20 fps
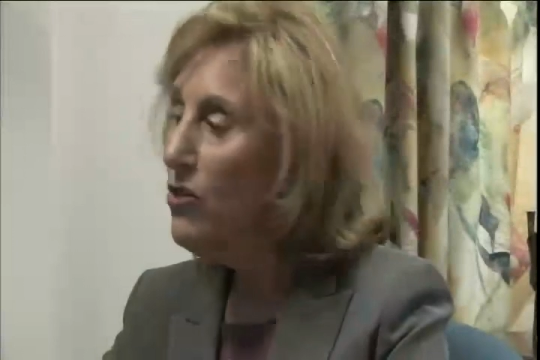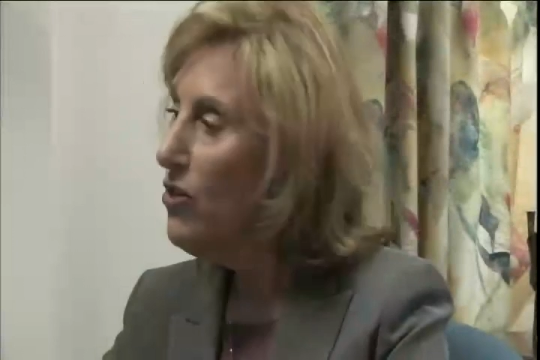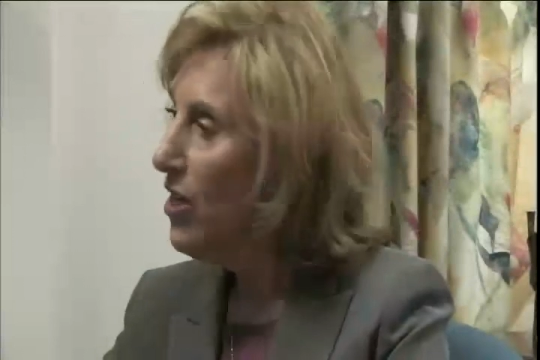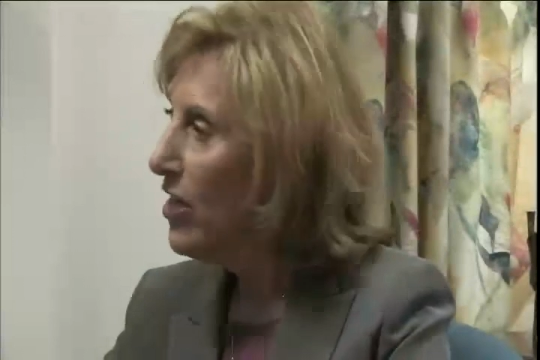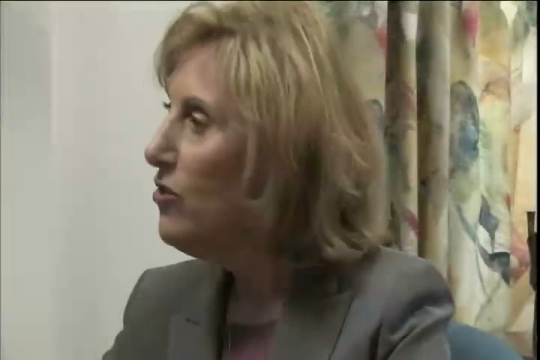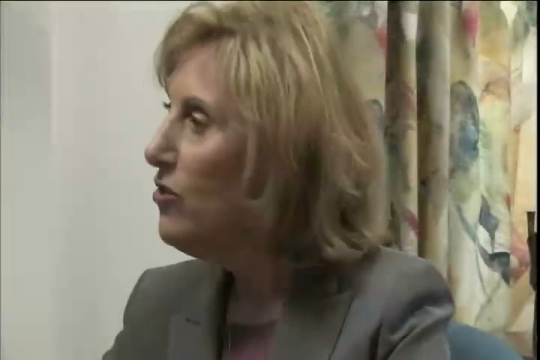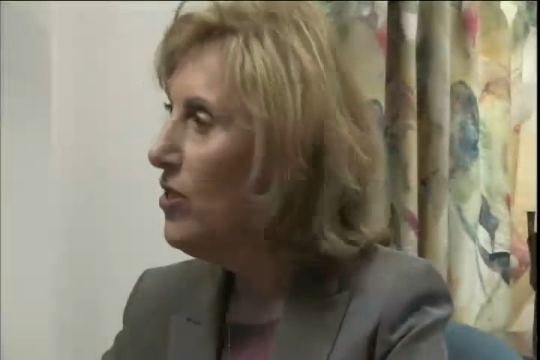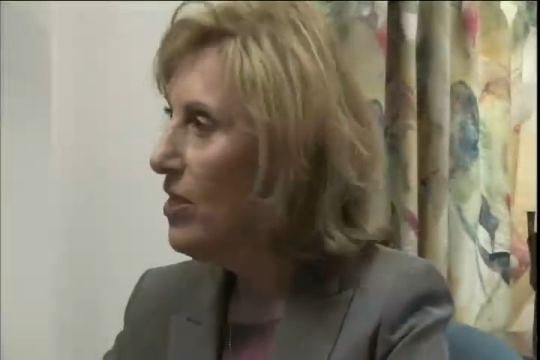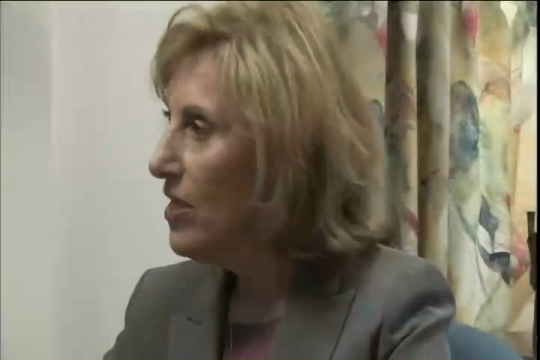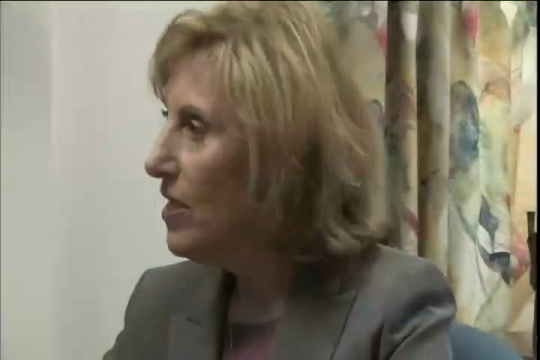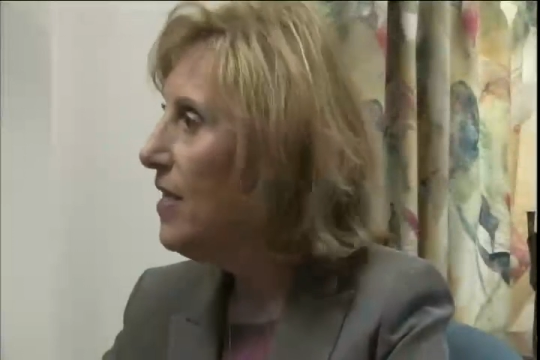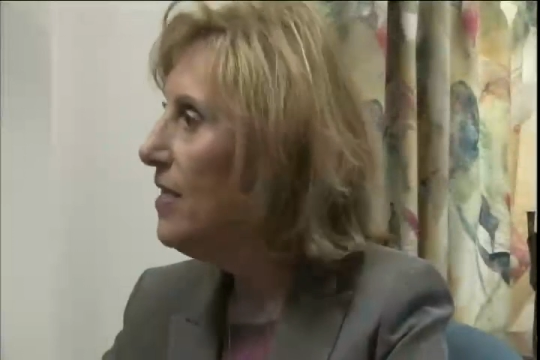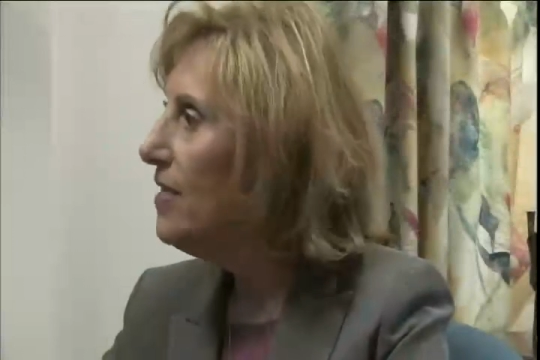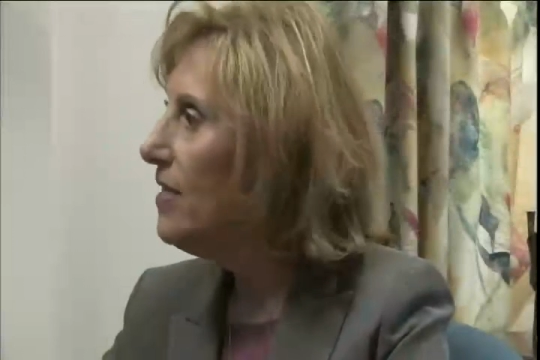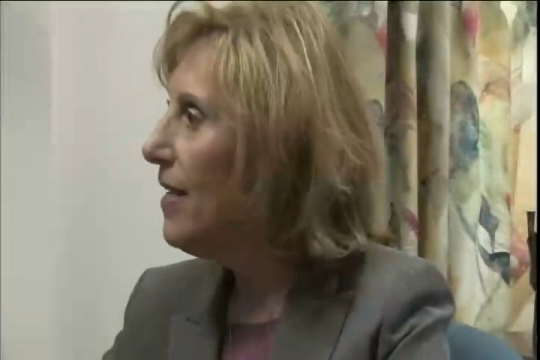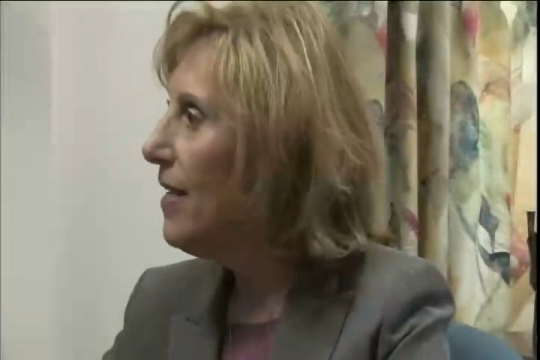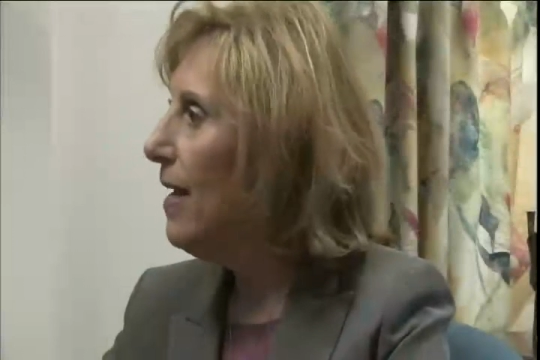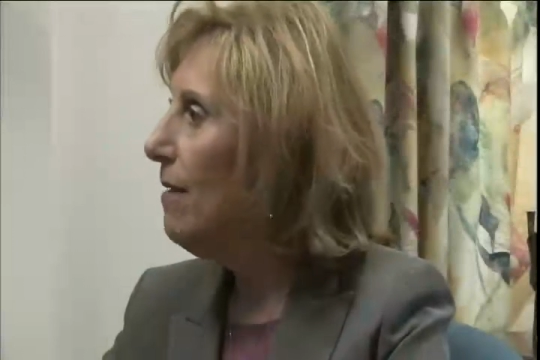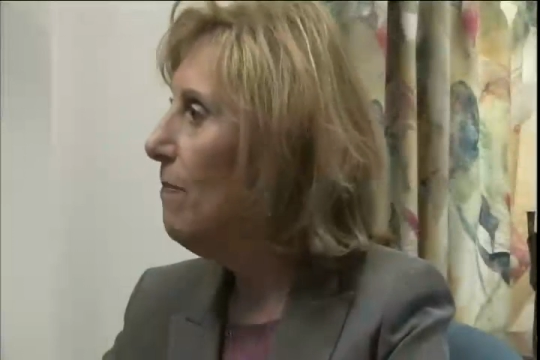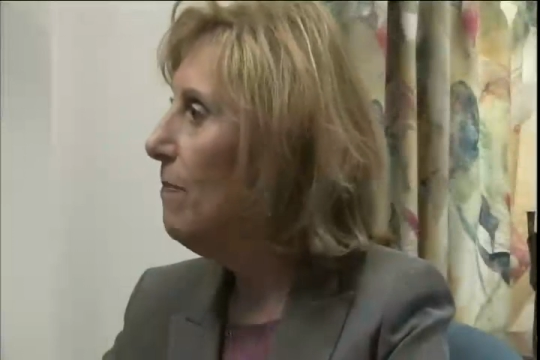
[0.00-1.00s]
changing
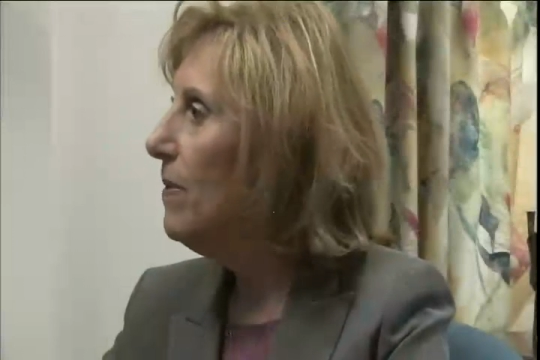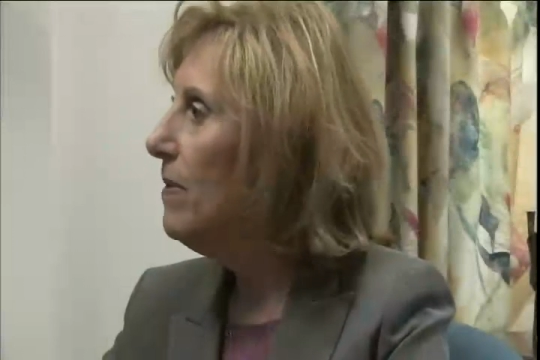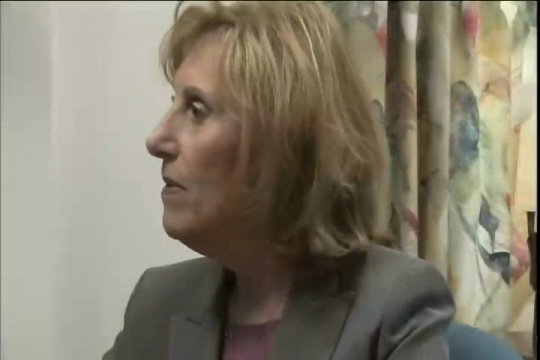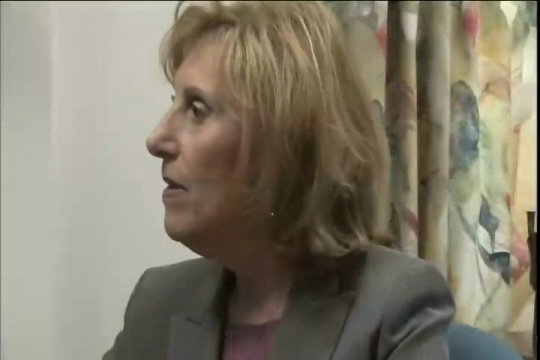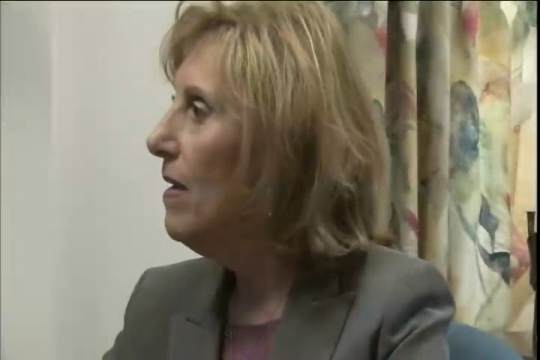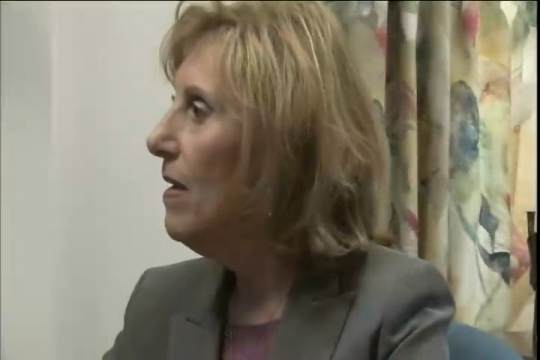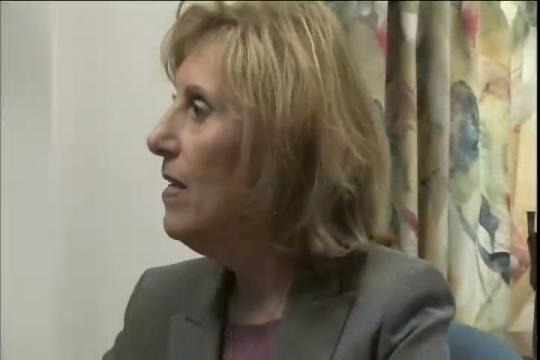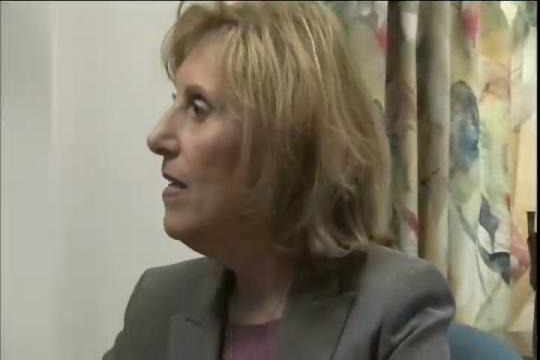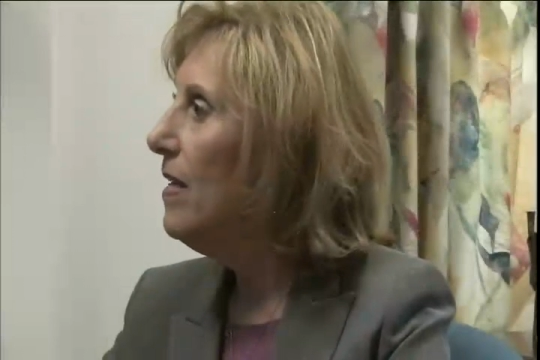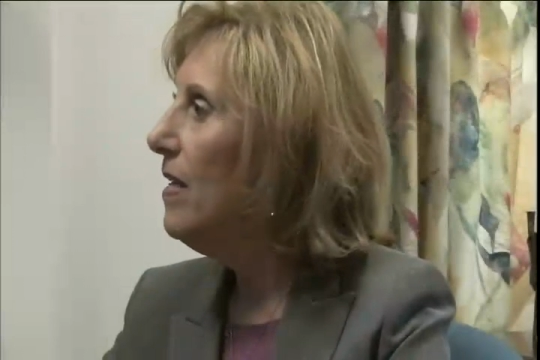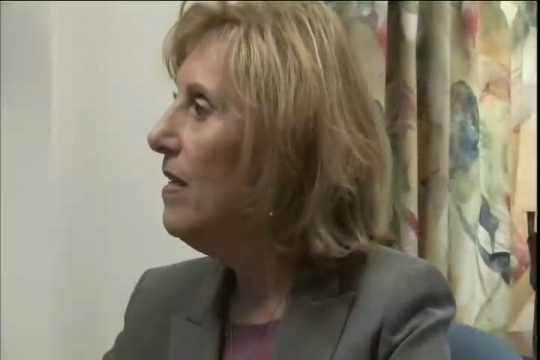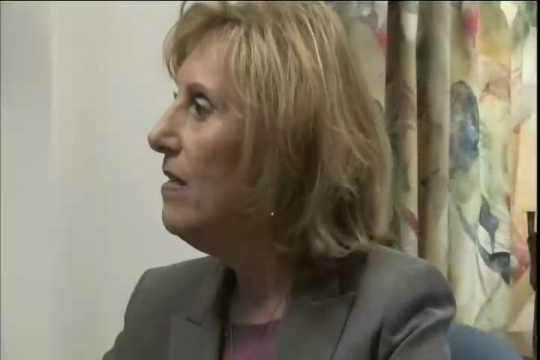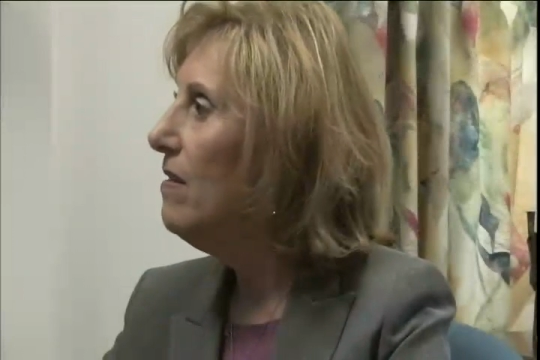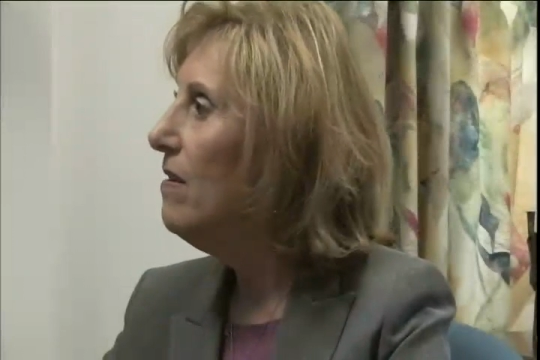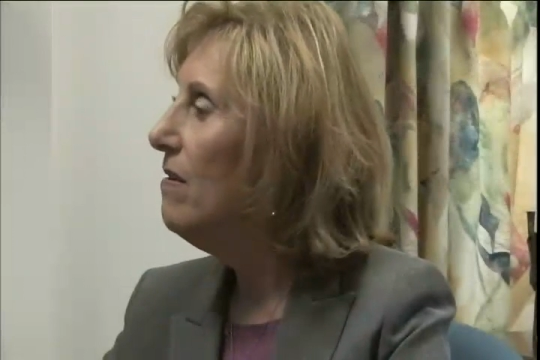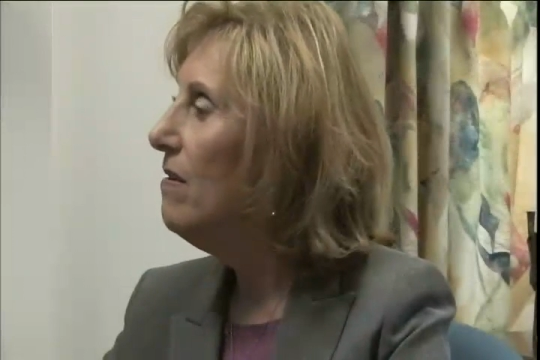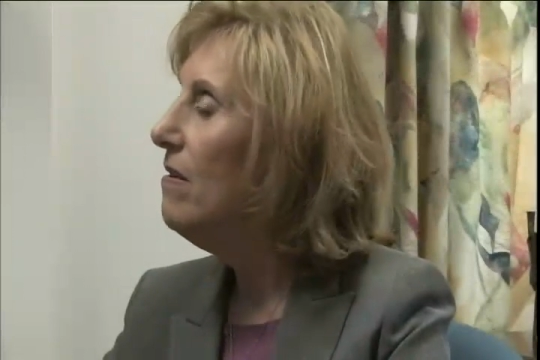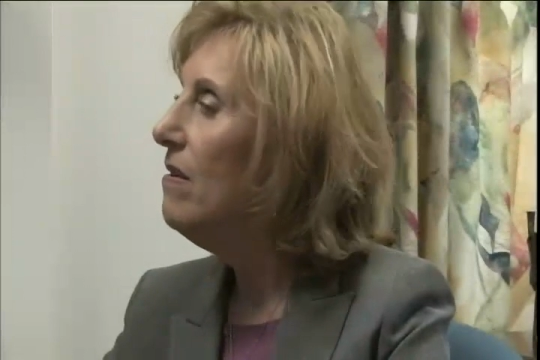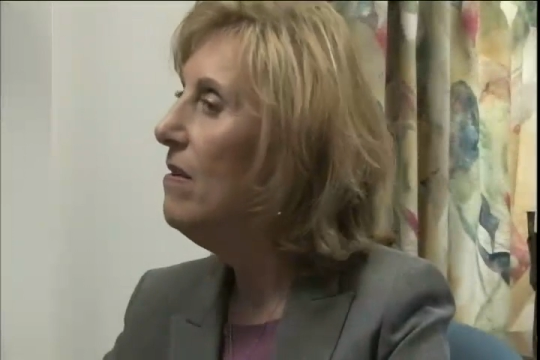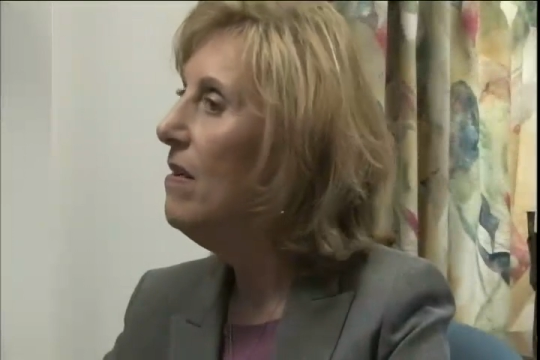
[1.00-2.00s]
landscape
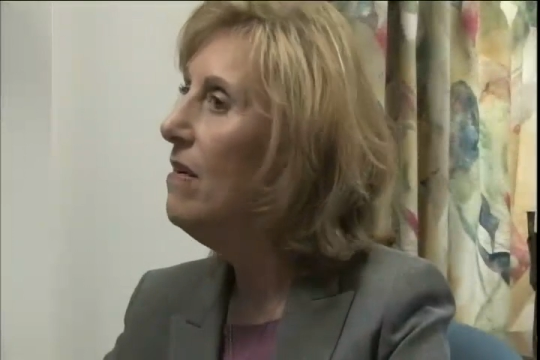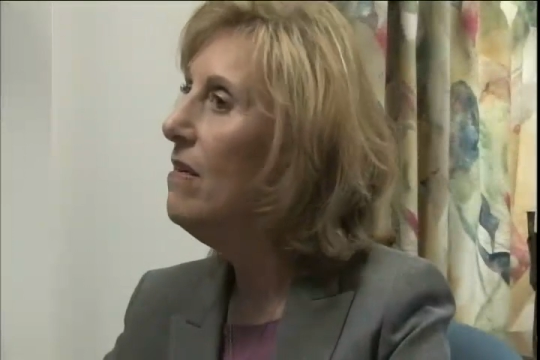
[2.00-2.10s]
in